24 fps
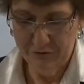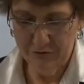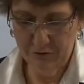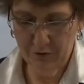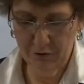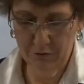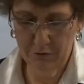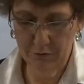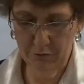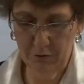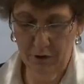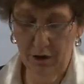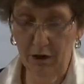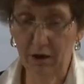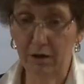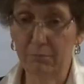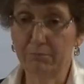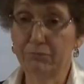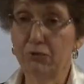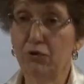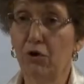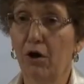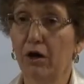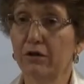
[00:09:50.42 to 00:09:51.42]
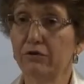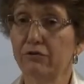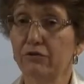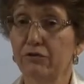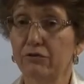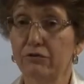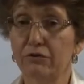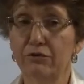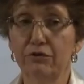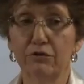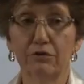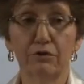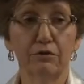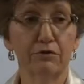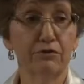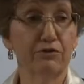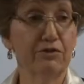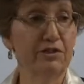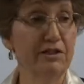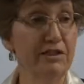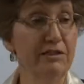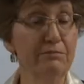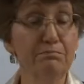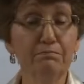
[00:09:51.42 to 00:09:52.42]
So talk to
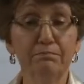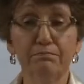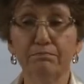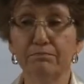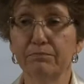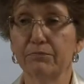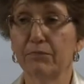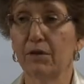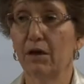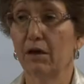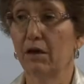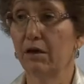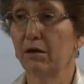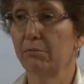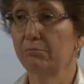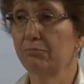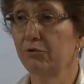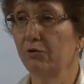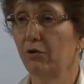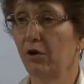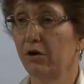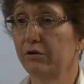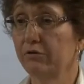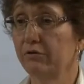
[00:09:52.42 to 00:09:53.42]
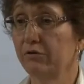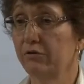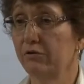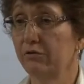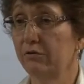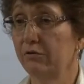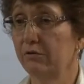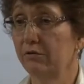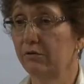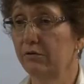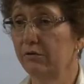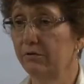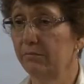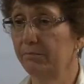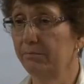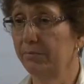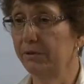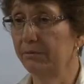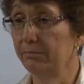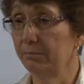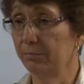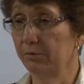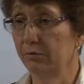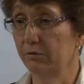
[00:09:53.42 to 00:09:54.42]
your team, talk
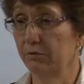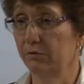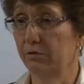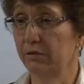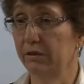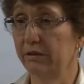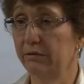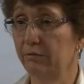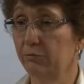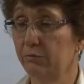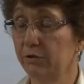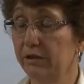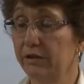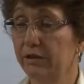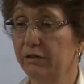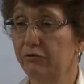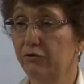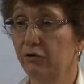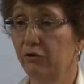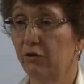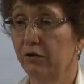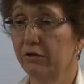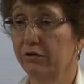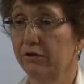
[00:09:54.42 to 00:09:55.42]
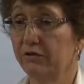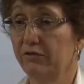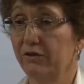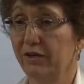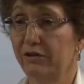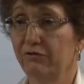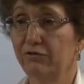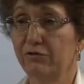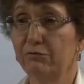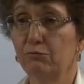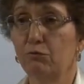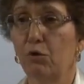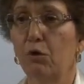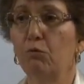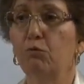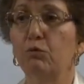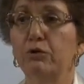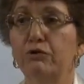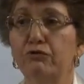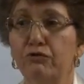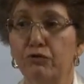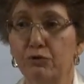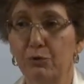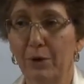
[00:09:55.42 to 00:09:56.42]
to people in your organization.
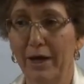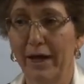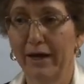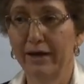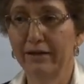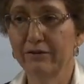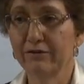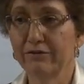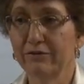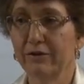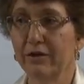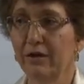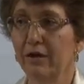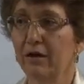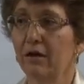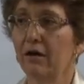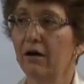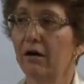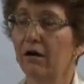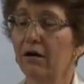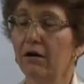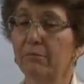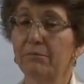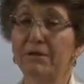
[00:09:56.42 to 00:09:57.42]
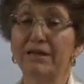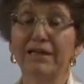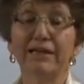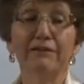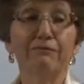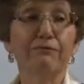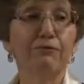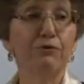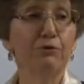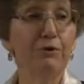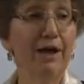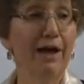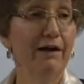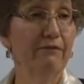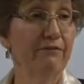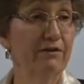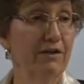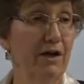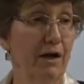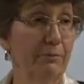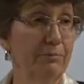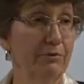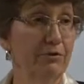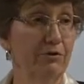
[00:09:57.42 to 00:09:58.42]
What would you ask? If you
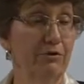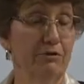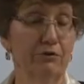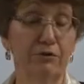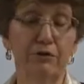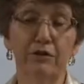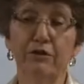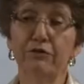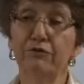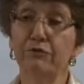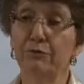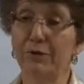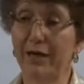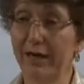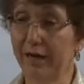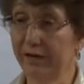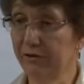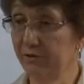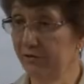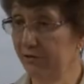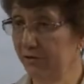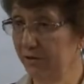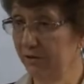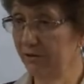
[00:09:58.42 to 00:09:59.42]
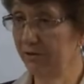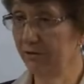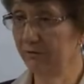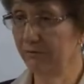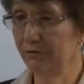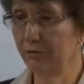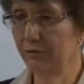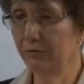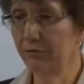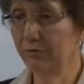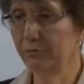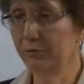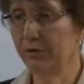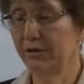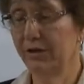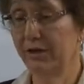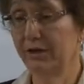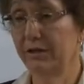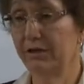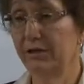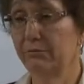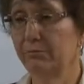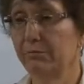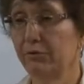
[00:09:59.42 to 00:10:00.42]
have an opportunity to do exit interviews
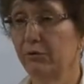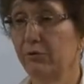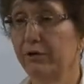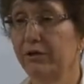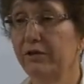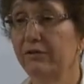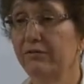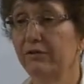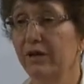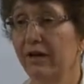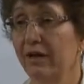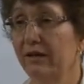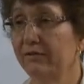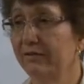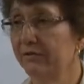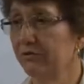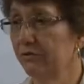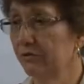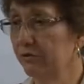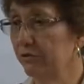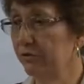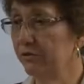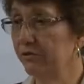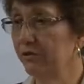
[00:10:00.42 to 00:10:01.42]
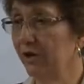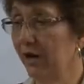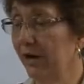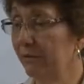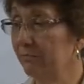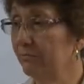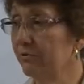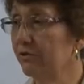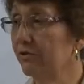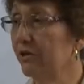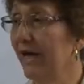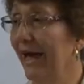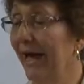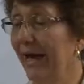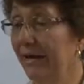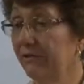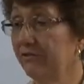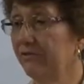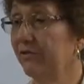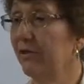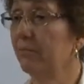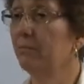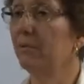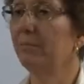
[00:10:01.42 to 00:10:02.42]
with any employees, it's a good time to
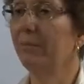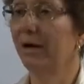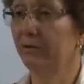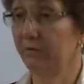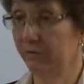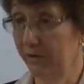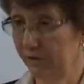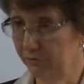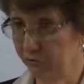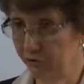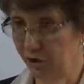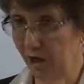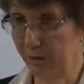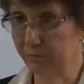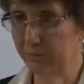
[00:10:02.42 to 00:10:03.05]
ask them about their